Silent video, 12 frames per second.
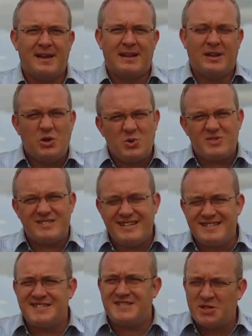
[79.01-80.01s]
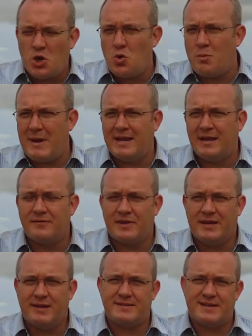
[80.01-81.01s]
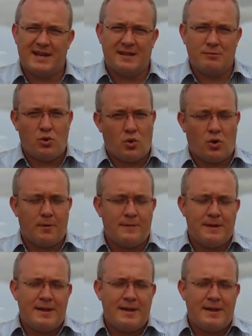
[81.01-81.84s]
Now, you don't see so many of these anymore,